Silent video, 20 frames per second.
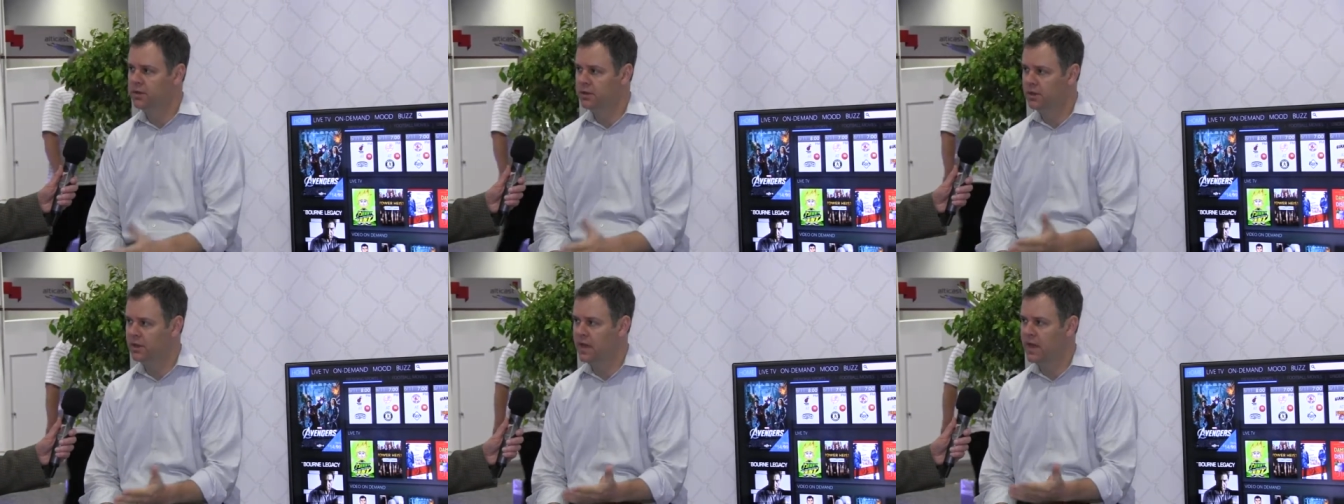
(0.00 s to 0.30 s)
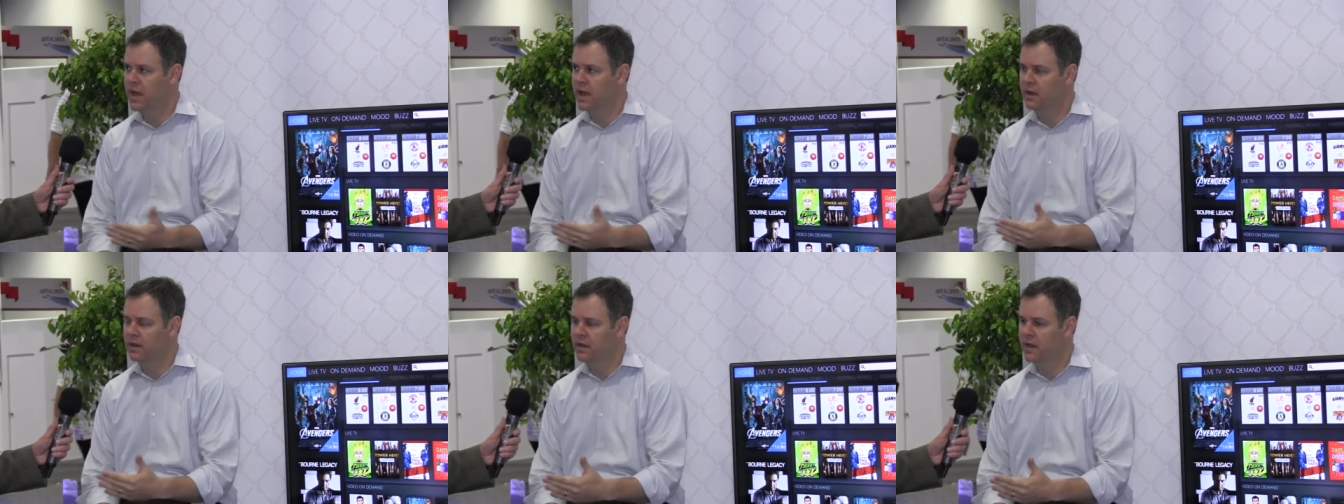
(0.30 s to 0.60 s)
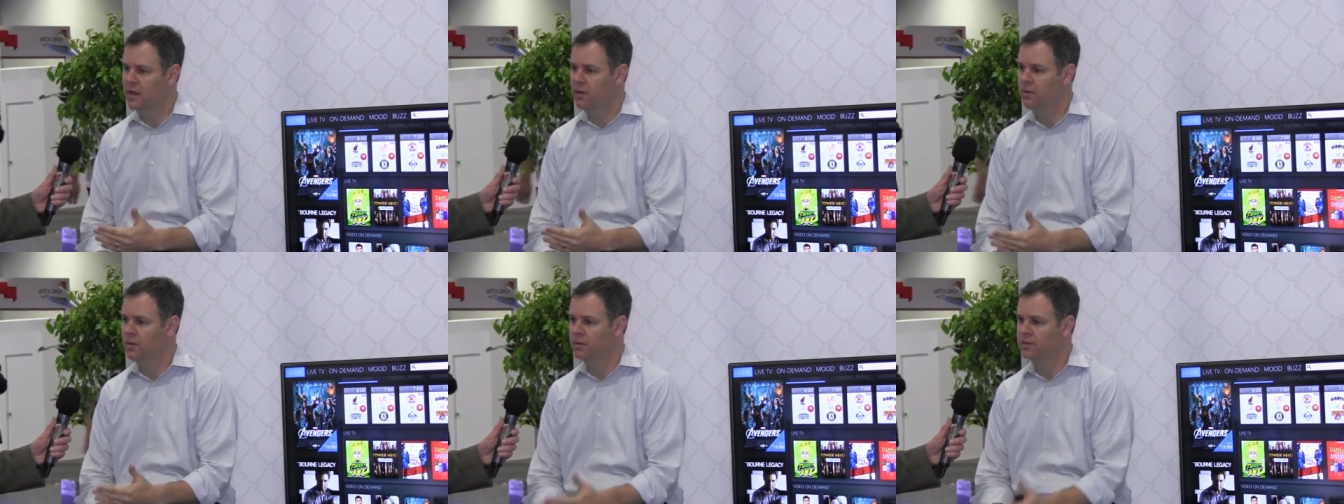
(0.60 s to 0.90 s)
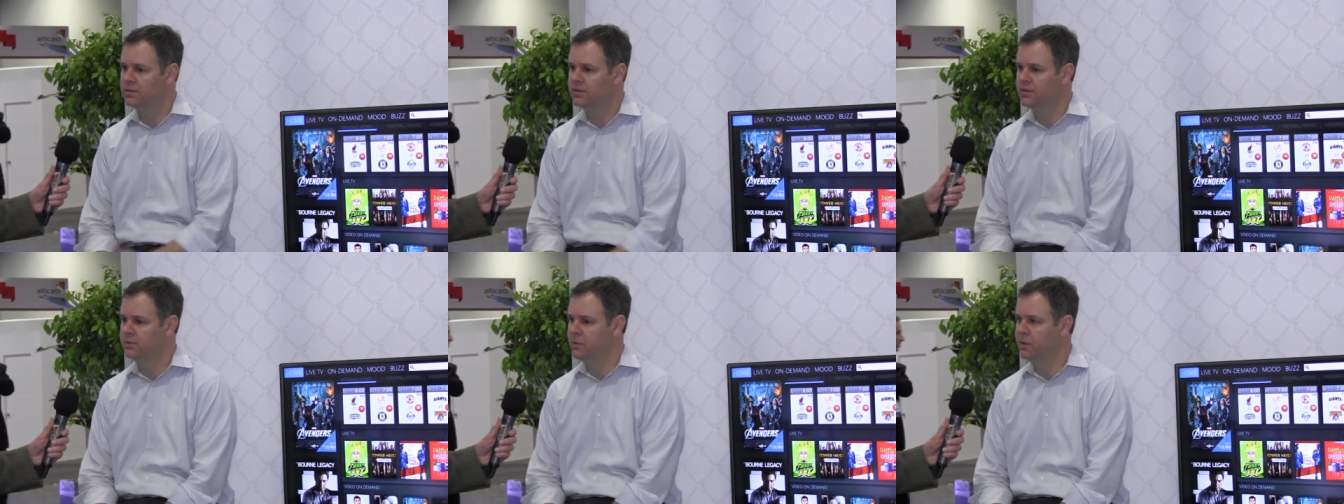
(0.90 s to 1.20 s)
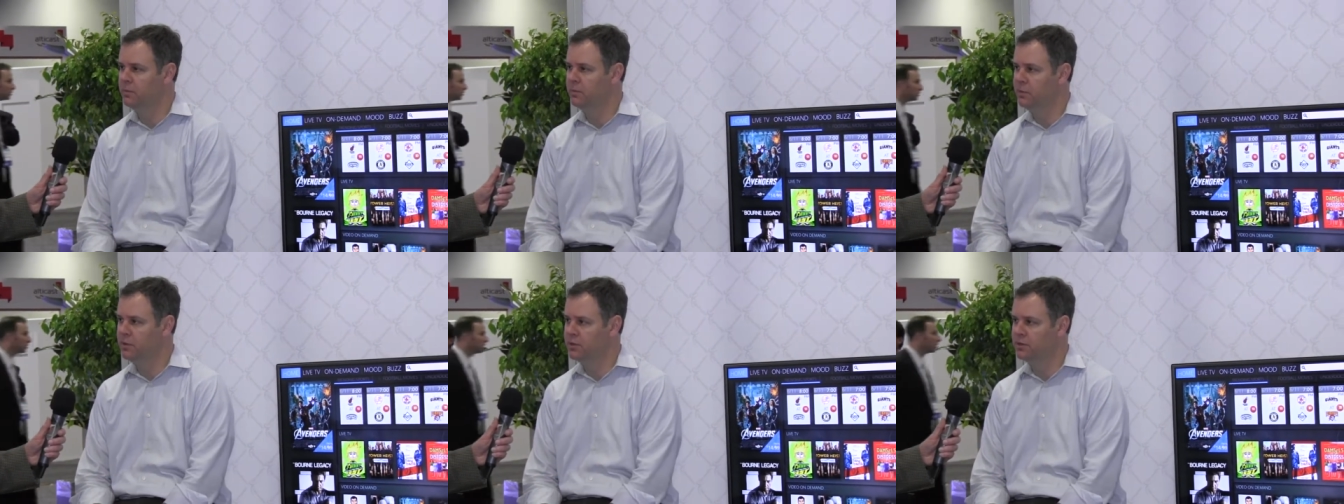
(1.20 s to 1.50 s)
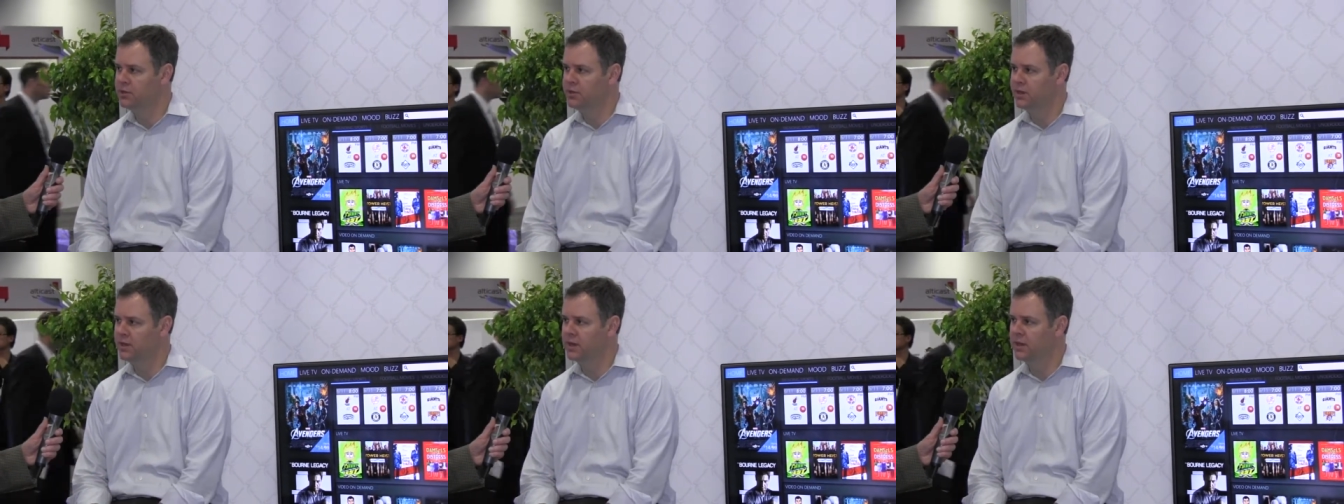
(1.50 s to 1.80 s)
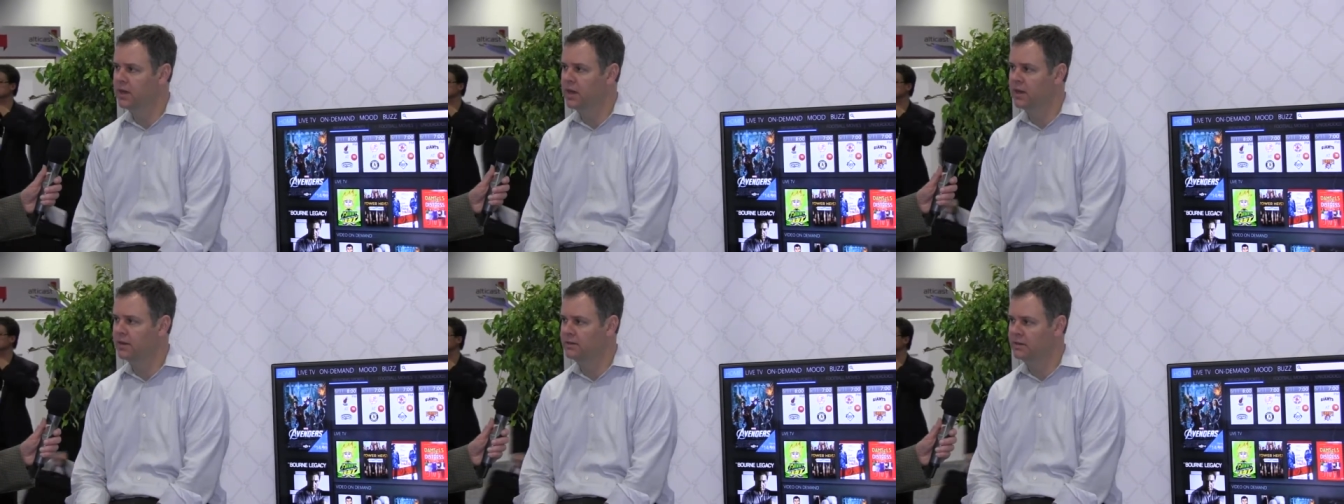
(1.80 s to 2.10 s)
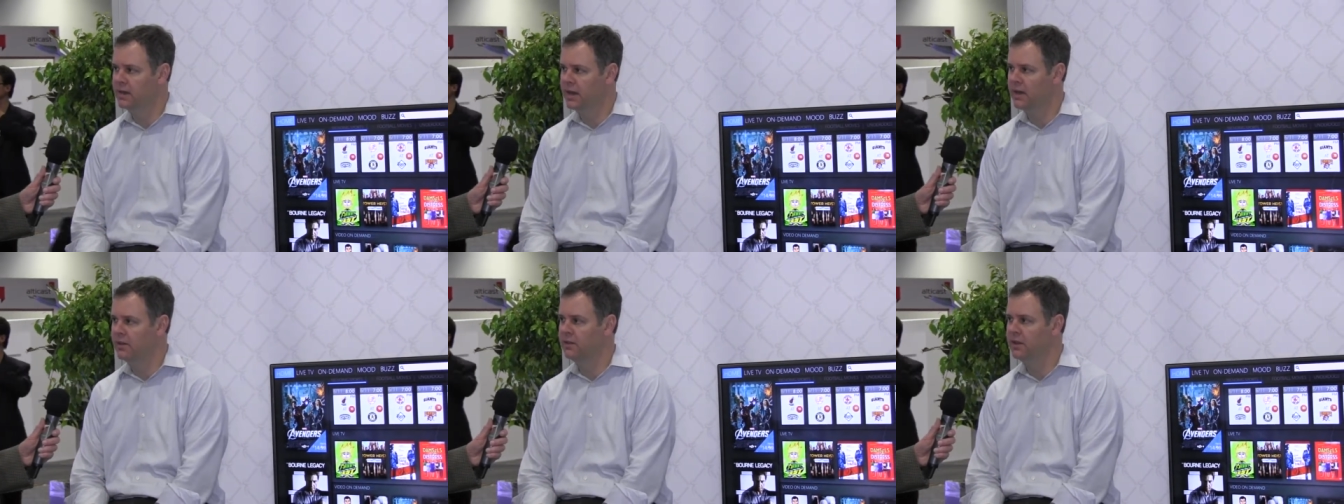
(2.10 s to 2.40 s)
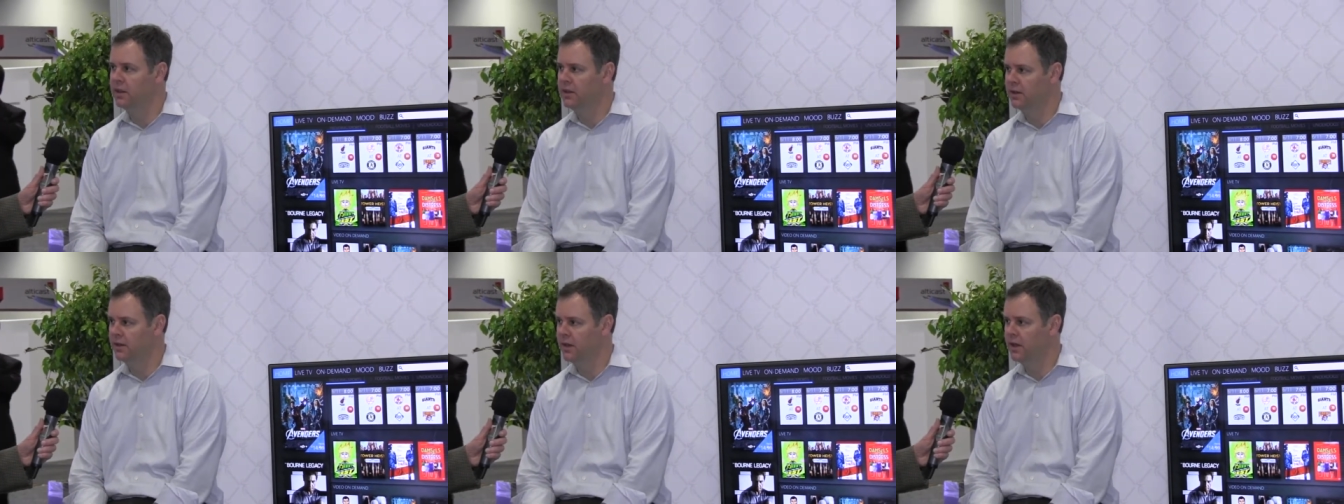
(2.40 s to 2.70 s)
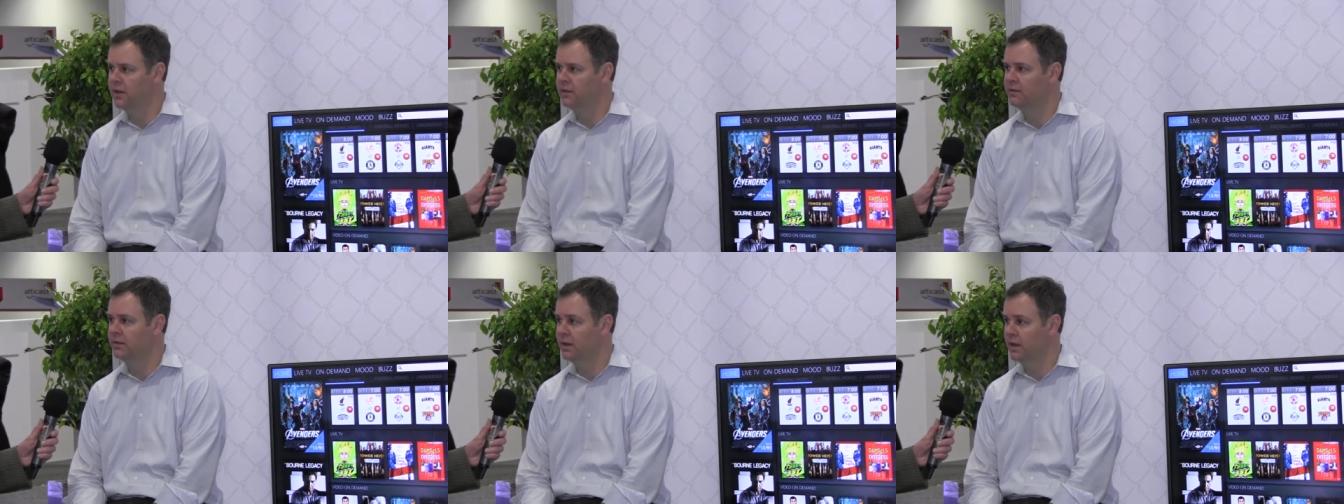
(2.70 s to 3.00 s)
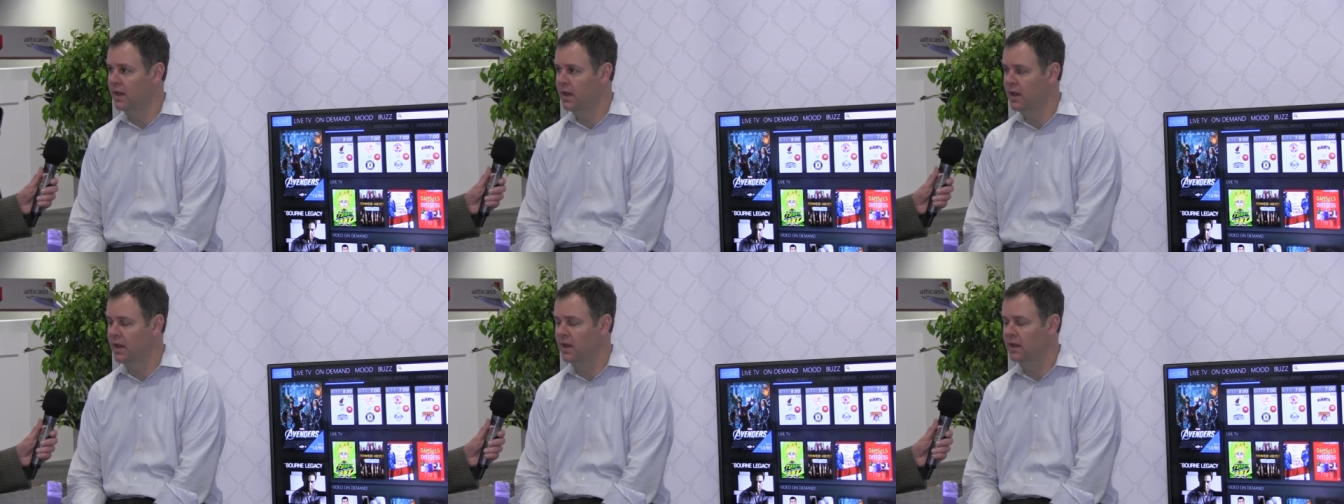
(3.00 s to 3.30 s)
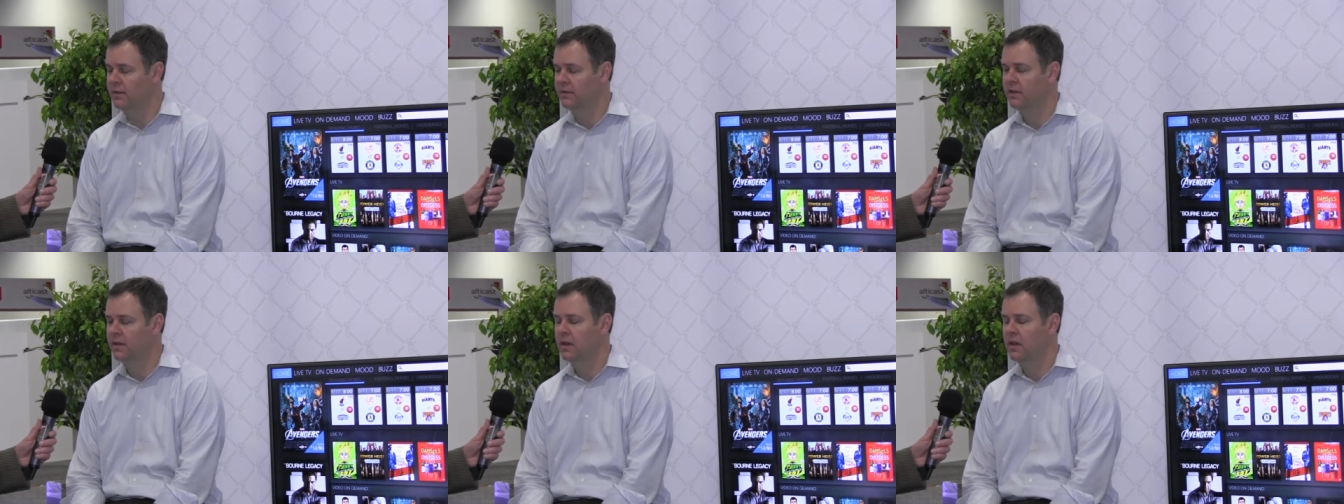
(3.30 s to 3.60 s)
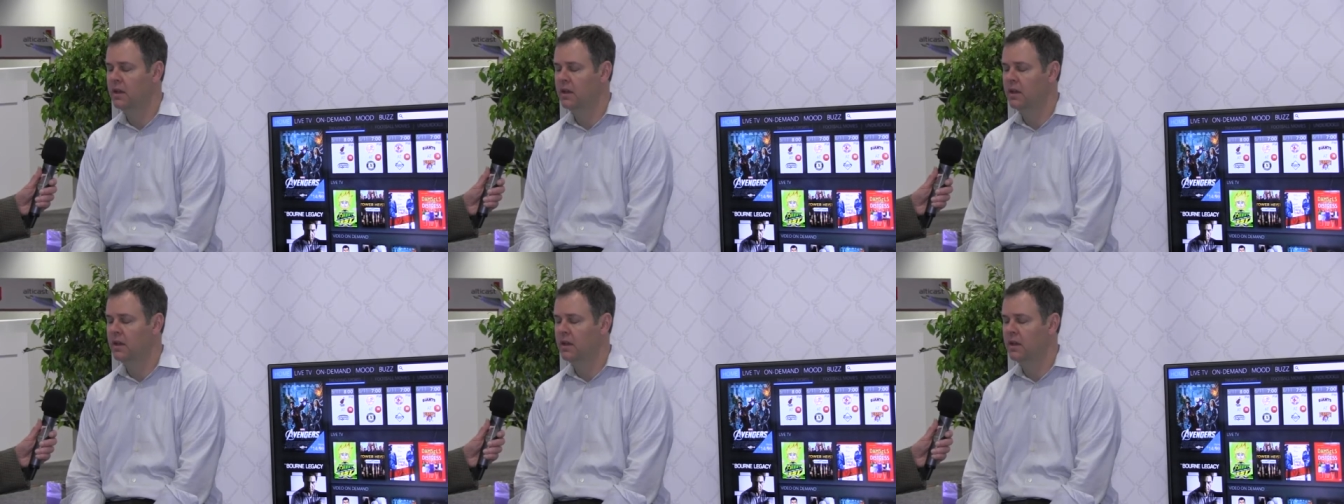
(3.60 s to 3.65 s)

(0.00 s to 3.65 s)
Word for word: you look at how networks has been pushing content on the internet today,